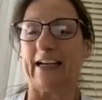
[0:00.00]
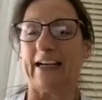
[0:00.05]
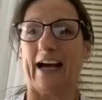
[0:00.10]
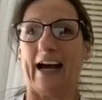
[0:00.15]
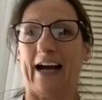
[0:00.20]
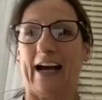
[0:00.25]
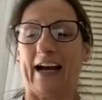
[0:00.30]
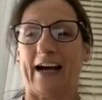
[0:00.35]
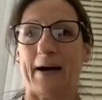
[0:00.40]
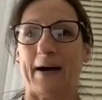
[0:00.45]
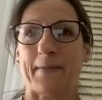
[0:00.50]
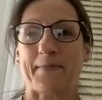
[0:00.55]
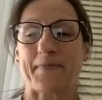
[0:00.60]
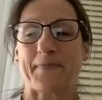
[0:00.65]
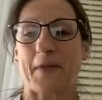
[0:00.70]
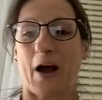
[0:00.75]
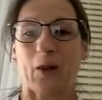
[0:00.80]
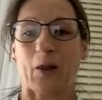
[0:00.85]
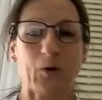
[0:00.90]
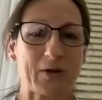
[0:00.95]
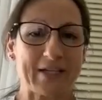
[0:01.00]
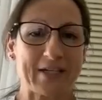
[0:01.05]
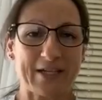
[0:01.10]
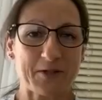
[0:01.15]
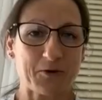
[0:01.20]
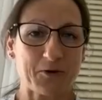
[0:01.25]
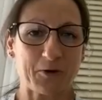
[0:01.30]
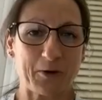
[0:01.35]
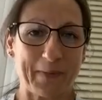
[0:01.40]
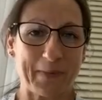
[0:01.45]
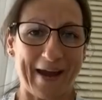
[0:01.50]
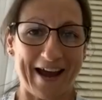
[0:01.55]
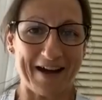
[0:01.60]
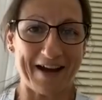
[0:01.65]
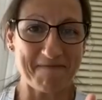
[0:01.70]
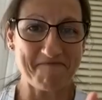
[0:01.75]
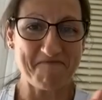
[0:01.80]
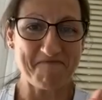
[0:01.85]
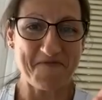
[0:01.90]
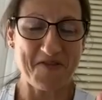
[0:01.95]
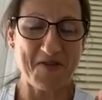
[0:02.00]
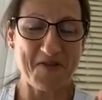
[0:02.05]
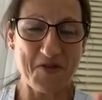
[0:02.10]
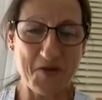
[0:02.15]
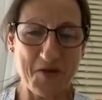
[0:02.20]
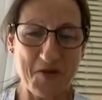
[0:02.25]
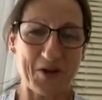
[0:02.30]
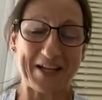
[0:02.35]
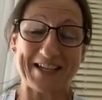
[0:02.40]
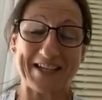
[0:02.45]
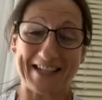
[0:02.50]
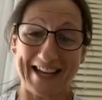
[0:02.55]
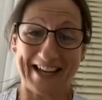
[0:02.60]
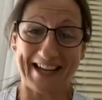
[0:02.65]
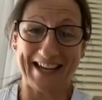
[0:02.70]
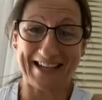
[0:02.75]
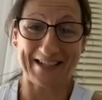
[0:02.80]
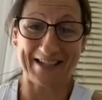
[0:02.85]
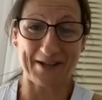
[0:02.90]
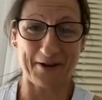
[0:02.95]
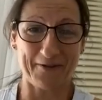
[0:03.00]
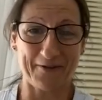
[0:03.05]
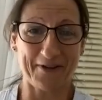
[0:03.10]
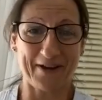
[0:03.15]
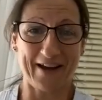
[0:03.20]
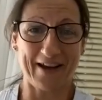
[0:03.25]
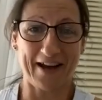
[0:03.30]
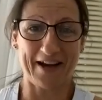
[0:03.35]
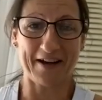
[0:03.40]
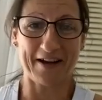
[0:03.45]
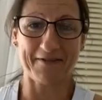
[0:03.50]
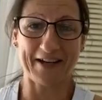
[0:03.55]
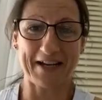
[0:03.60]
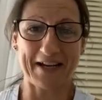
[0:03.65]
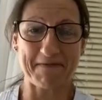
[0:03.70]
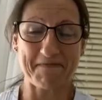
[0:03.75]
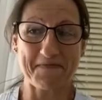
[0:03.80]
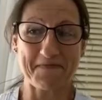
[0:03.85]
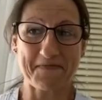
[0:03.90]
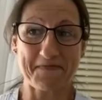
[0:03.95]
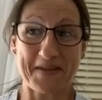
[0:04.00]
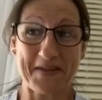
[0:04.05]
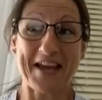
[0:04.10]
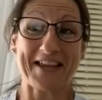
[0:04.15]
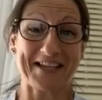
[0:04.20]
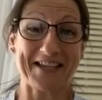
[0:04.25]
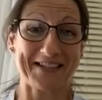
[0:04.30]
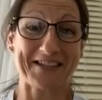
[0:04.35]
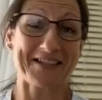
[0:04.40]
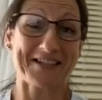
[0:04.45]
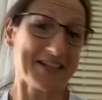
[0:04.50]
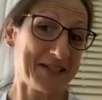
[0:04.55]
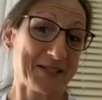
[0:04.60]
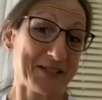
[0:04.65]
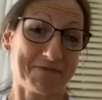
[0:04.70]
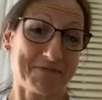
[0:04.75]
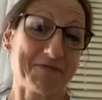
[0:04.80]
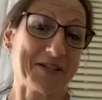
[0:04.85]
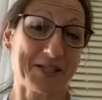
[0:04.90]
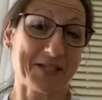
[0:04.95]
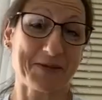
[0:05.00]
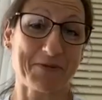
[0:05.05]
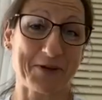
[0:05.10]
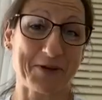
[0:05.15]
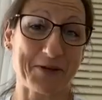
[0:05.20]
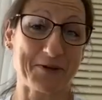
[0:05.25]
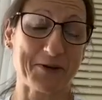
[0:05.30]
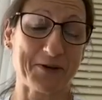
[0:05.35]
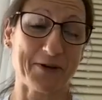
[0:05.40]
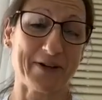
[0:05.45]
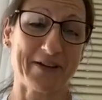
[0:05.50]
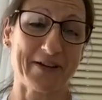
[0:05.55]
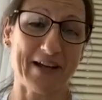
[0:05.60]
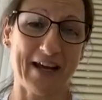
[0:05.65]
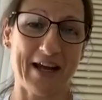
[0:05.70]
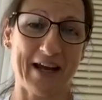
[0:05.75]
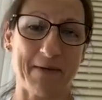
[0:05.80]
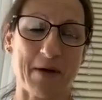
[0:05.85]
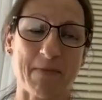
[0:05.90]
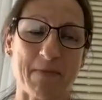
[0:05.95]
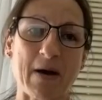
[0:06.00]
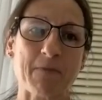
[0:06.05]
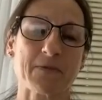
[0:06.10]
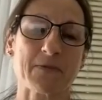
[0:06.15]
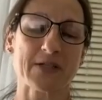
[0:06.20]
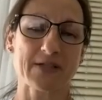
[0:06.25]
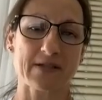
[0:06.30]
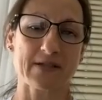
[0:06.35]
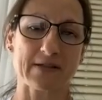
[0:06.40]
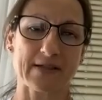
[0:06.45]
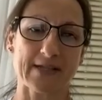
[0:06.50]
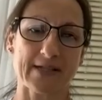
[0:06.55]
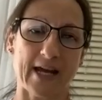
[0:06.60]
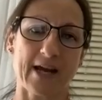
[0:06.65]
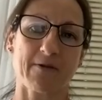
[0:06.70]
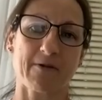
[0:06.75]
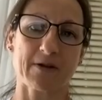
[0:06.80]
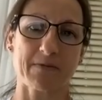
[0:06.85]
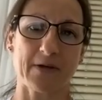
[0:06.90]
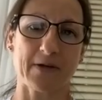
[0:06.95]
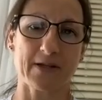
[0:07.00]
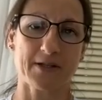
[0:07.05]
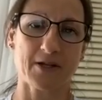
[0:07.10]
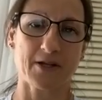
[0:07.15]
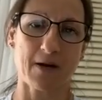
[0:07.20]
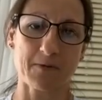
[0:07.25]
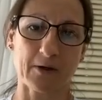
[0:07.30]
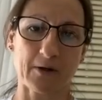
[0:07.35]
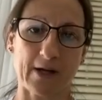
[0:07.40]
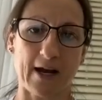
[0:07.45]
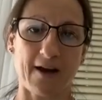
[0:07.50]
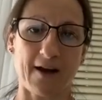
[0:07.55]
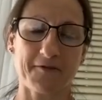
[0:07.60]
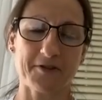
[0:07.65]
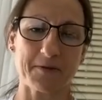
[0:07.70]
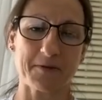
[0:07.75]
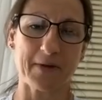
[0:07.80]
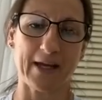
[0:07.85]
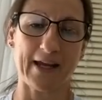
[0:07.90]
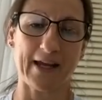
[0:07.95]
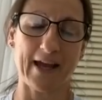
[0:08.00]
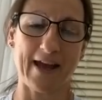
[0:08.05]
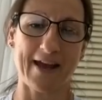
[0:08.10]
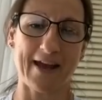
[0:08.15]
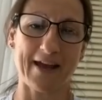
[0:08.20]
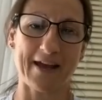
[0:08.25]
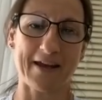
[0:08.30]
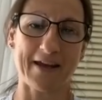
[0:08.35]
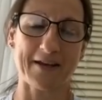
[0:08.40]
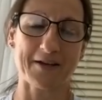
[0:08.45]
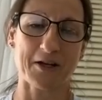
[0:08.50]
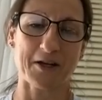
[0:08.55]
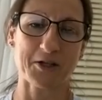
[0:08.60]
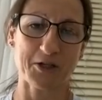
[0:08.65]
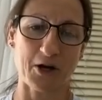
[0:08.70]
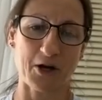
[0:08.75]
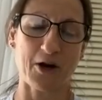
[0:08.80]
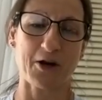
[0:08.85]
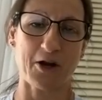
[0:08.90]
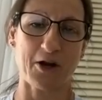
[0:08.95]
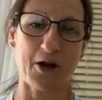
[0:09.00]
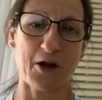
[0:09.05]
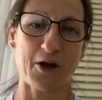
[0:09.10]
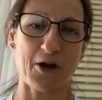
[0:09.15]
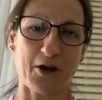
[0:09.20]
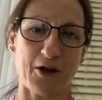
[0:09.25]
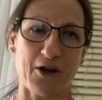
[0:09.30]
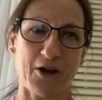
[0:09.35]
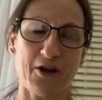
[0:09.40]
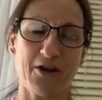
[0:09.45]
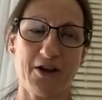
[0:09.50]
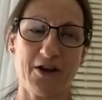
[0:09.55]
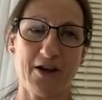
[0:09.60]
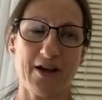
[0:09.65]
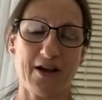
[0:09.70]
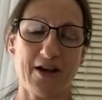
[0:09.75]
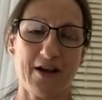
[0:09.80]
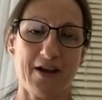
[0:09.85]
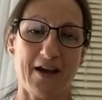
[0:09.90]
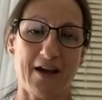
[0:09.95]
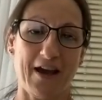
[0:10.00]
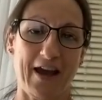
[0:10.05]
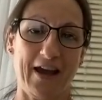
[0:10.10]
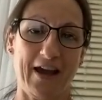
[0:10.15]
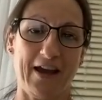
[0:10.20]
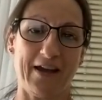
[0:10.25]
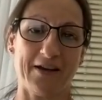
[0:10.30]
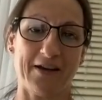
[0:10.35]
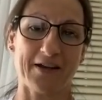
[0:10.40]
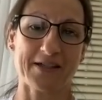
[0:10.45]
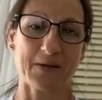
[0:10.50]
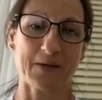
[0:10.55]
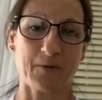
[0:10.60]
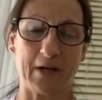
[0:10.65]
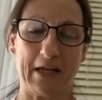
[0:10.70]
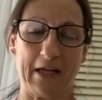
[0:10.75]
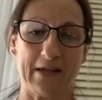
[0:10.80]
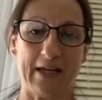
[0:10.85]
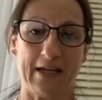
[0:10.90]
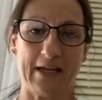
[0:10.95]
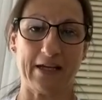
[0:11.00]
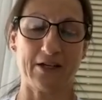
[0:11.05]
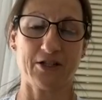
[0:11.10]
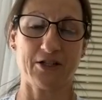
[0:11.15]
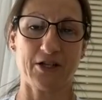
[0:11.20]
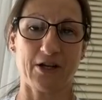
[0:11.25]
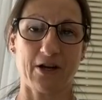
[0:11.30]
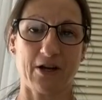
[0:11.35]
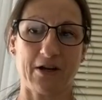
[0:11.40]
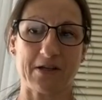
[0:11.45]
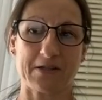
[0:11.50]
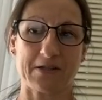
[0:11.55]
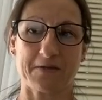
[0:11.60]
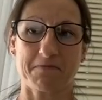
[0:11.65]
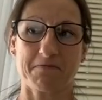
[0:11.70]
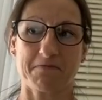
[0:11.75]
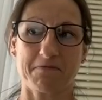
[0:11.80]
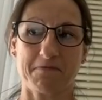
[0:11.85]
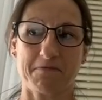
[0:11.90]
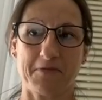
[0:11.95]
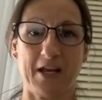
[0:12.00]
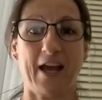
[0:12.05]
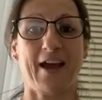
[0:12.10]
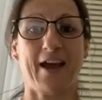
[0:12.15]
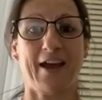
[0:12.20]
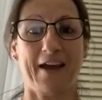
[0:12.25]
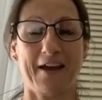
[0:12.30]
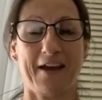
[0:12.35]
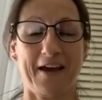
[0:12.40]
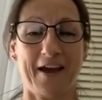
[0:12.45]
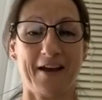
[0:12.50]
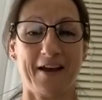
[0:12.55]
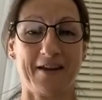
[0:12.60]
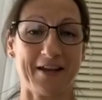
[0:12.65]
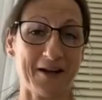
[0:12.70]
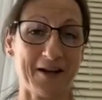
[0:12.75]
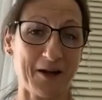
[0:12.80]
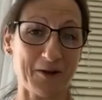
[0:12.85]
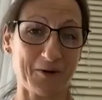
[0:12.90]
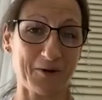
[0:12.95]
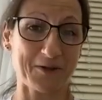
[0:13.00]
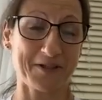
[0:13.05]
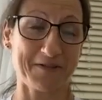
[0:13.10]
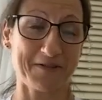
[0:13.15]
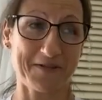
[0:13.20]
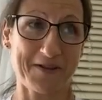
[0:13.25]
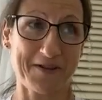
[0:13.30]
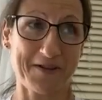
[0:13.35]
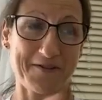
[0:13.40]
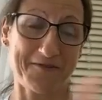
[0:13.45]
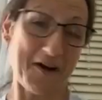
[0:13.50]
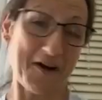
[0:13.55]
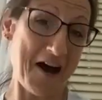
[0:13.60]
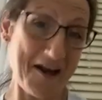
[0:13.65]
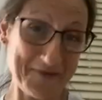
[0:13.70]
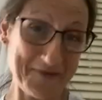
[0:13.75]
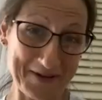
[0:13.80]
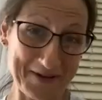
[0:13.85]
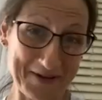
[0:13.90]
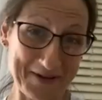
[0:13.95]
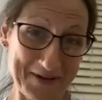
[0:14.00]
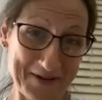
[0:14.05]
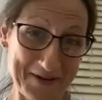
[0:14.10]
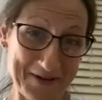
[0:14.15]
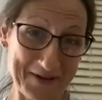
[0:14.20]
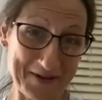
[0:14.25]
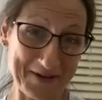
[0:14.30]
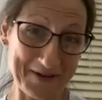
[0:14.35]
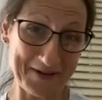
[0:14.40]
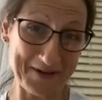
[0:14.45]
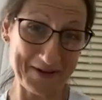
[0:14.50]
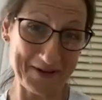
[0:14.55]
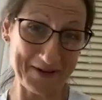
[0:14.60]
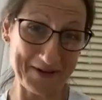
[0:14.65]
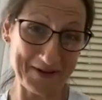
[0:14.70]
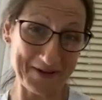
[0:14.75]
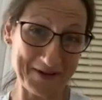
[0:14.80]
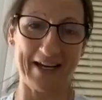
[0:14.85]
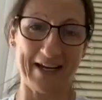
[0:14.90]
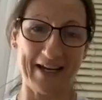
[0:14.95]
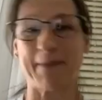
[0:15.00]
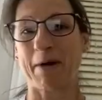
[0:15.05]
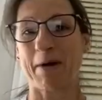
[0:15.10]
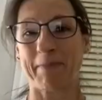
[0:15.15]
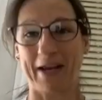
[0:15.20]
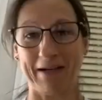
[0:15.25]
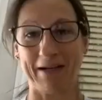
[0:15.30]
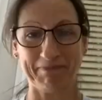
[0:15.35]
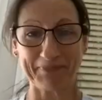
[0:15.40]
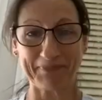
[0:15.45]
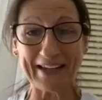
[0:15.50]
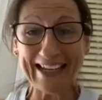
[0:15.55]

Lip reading: I looked into it about 30 seconds of it, and I went, yeah, this is pretty good. And my mum was staying with me at the time, look after me, and I showed her and I said, what do you think? And she goes, yeah. And then I looked 5 minutes of the video and I went, yeah, I'm in.